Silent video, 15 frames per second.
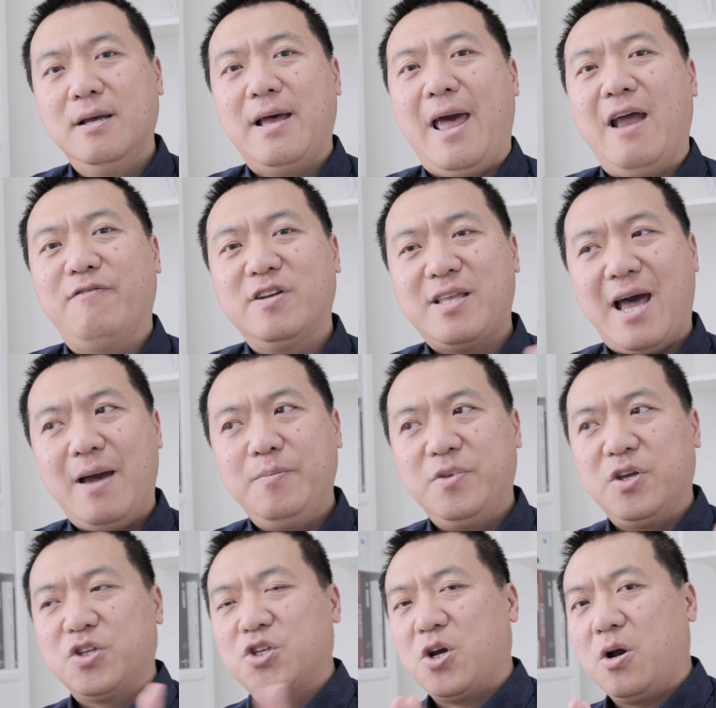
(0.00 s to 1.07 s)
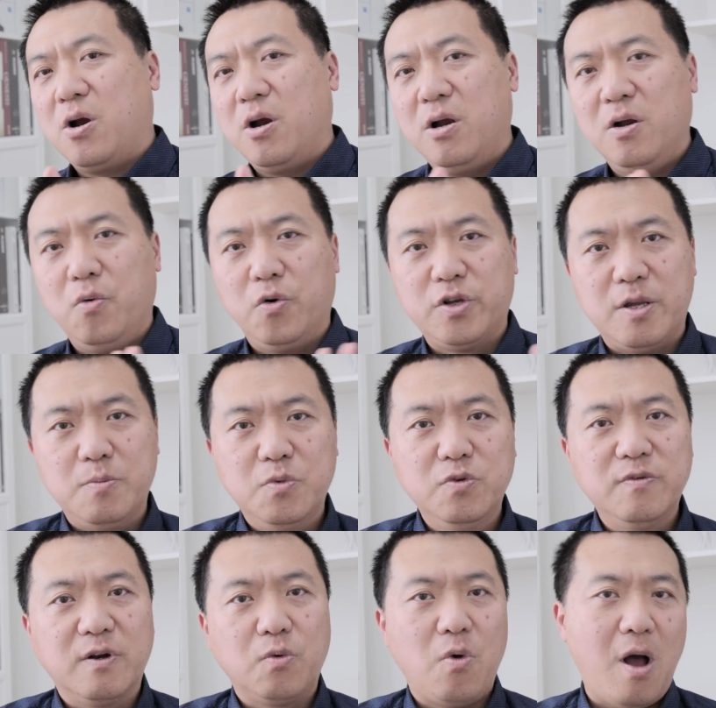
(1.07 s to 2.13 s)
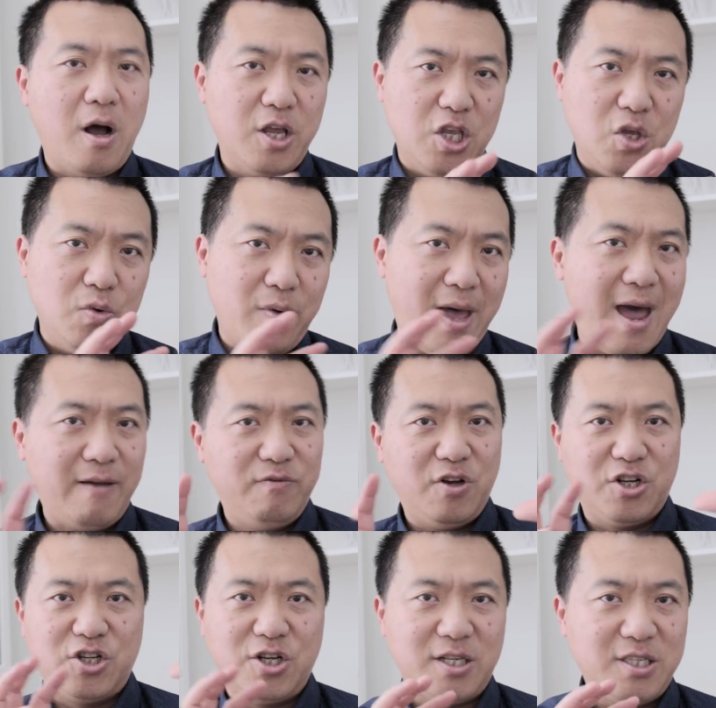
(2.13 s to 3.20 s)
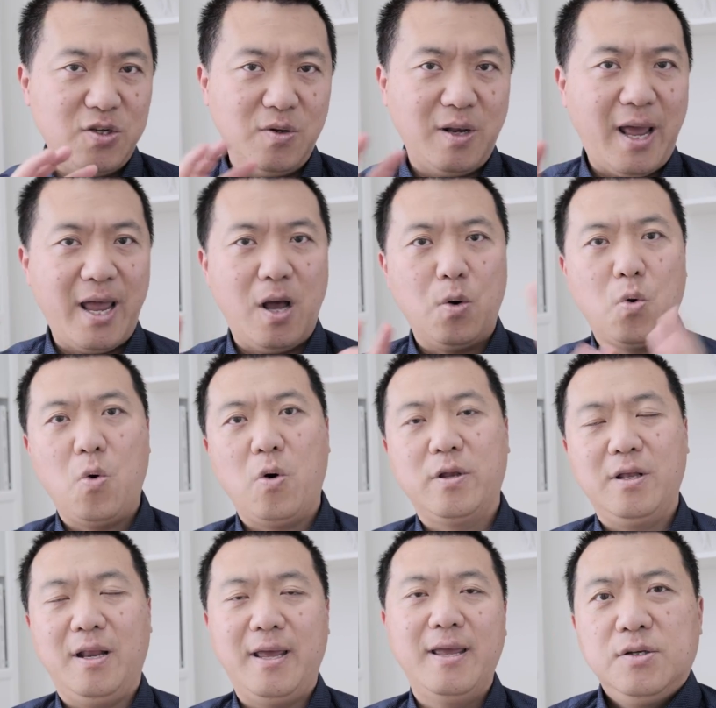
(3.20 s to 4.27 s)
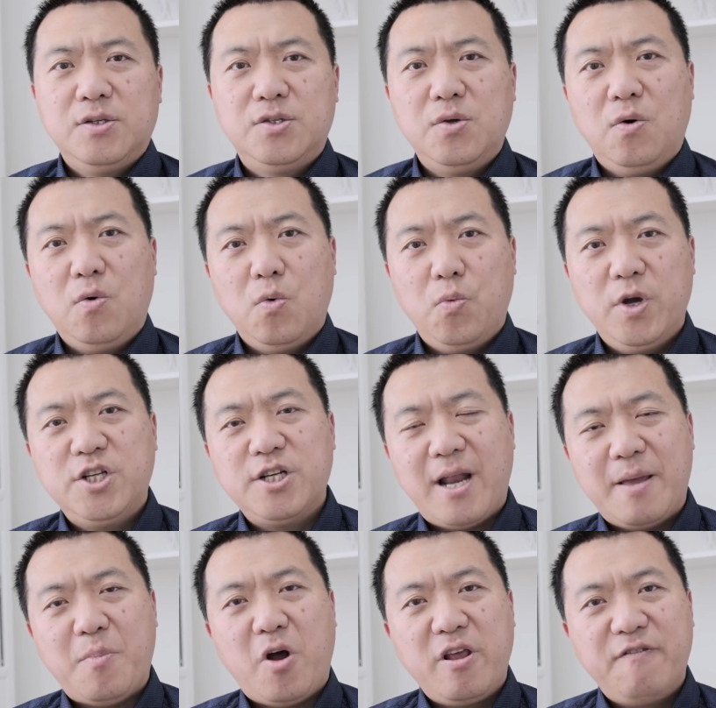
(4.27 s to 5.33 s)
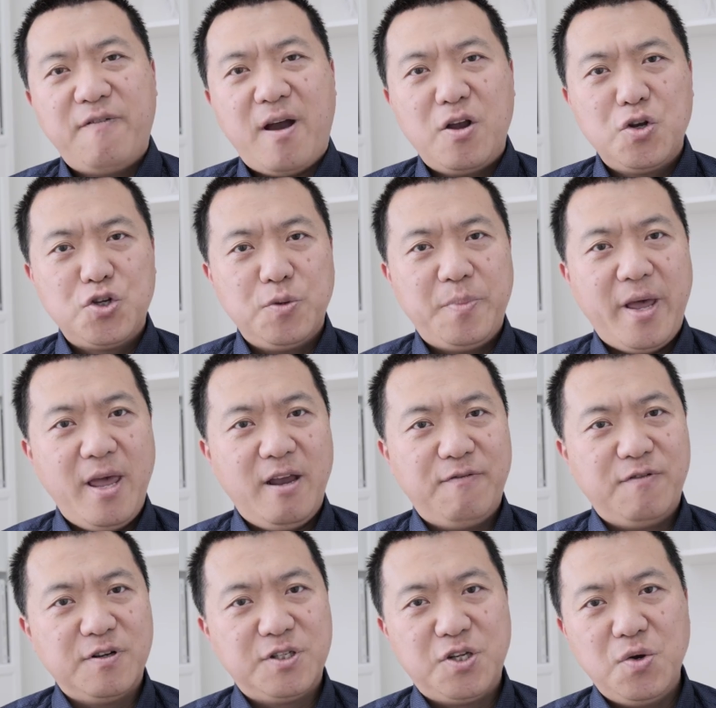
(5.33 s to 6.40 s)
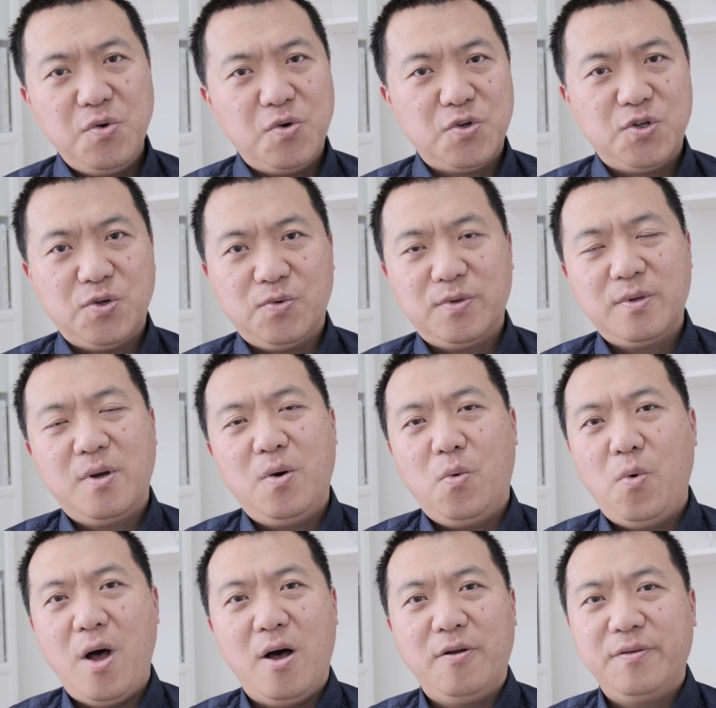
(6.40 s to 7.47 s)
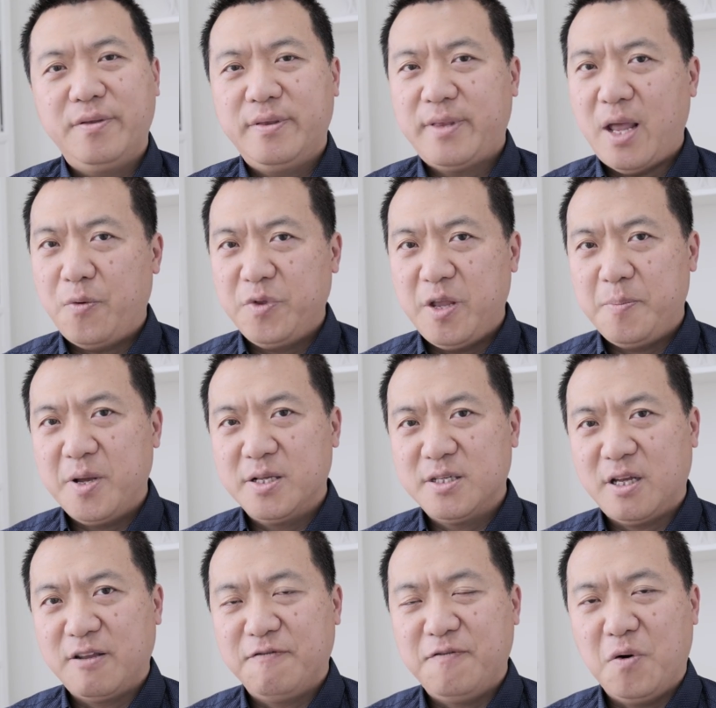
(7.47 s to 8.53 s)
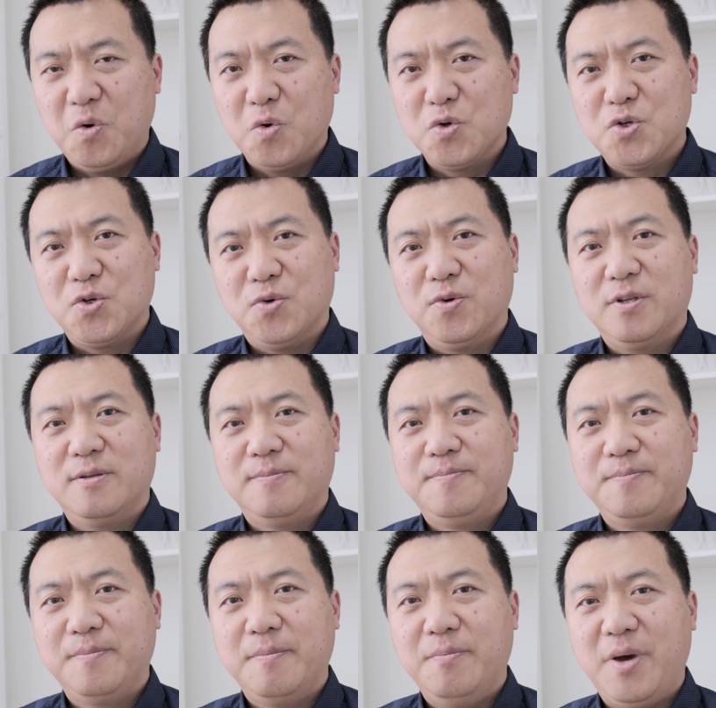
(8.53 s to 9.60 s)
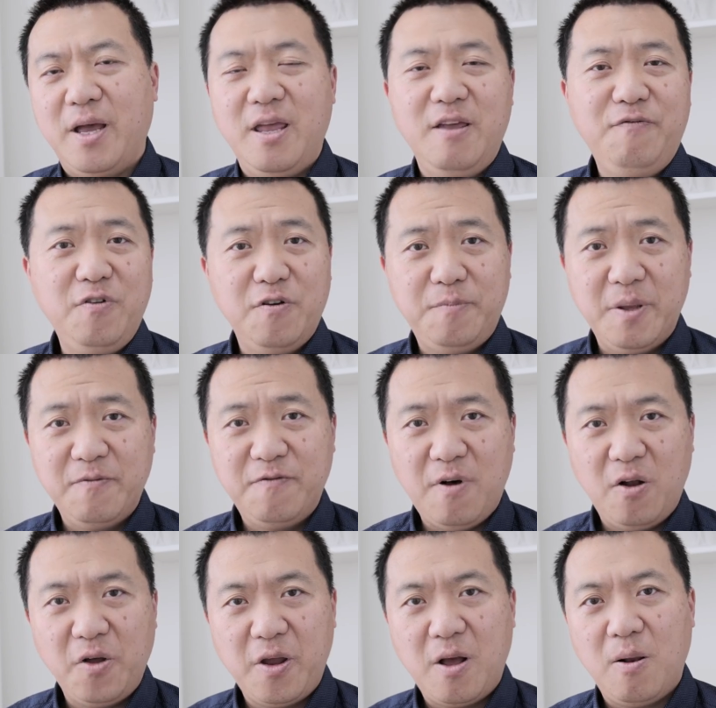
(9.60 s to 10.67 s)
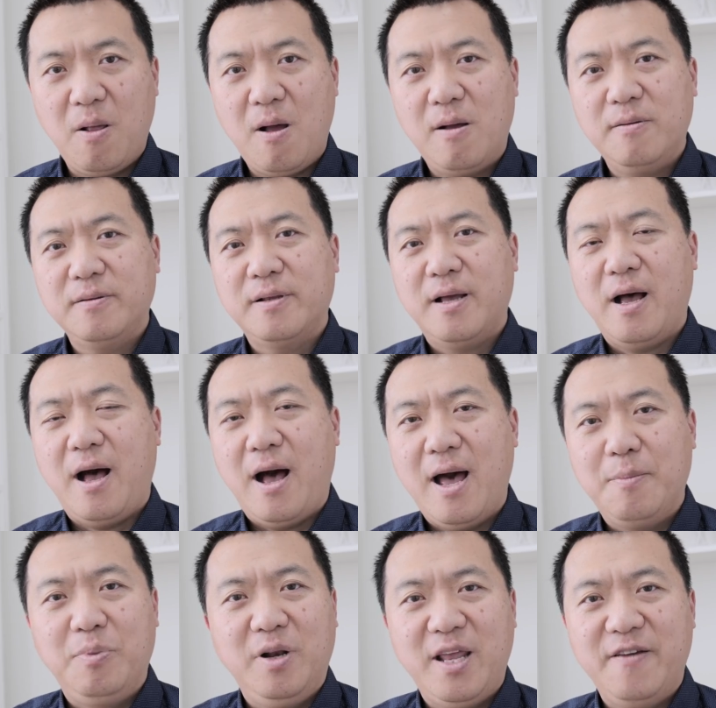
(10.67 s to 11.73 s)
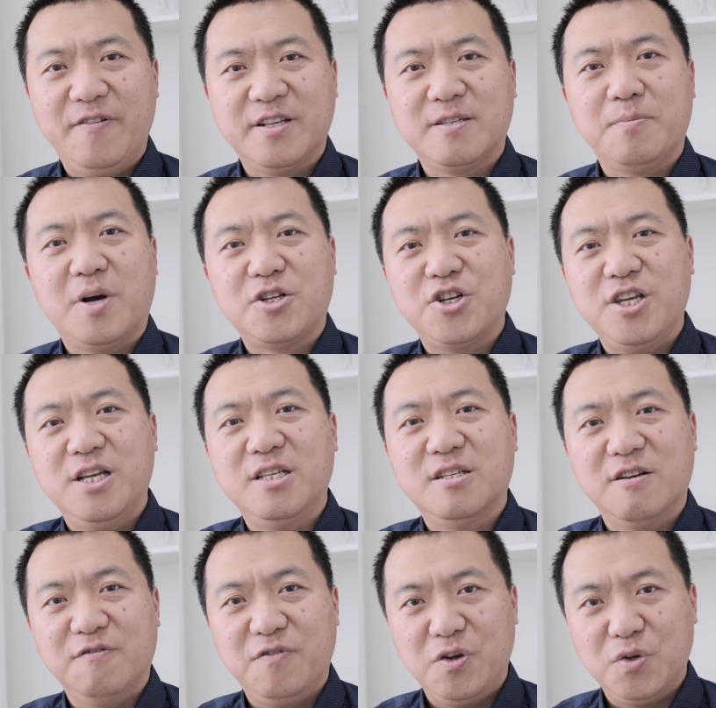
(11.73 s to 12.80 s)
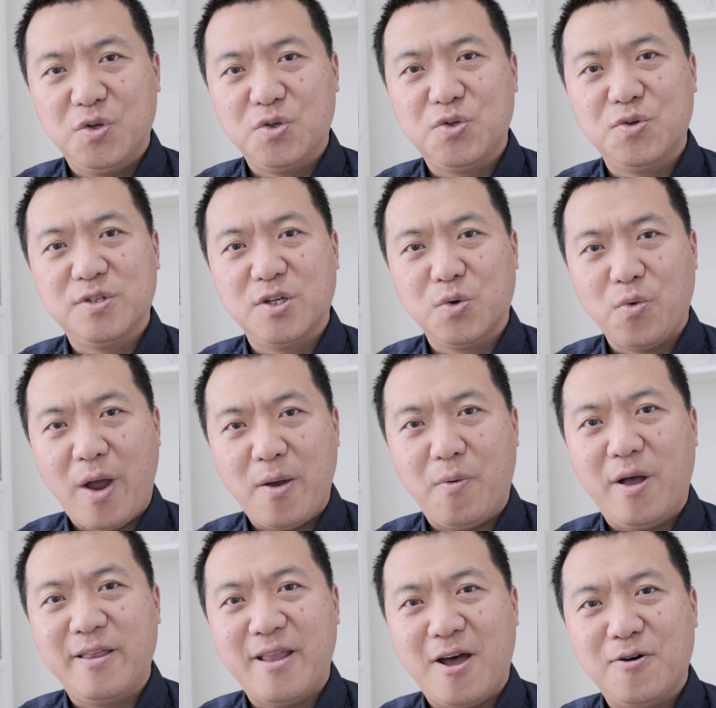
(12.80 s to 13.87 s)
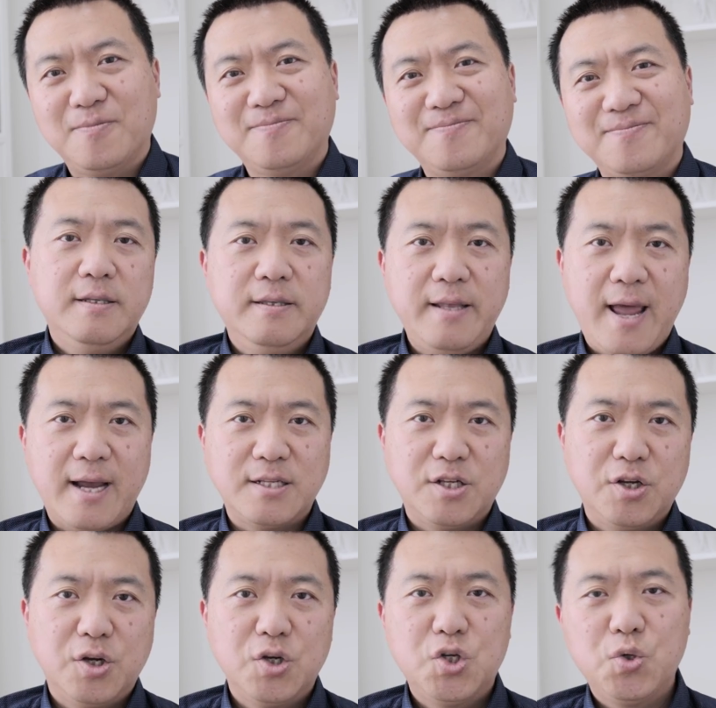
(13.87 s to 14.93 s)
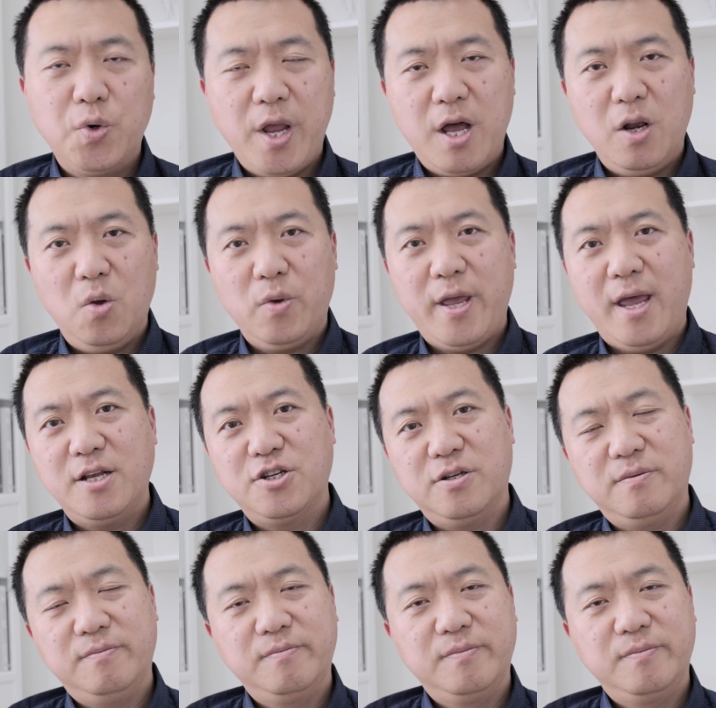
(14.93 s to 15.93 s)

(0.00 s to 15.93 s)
Every time they turn or they move around, you have to adjust your light accordingly. So which light modifier you should pick for a studio shoot? Well, that would depend on the photo shoot. But if you've been following along, I believe it's much easier for you to choose the right one now. Next, shooting on location.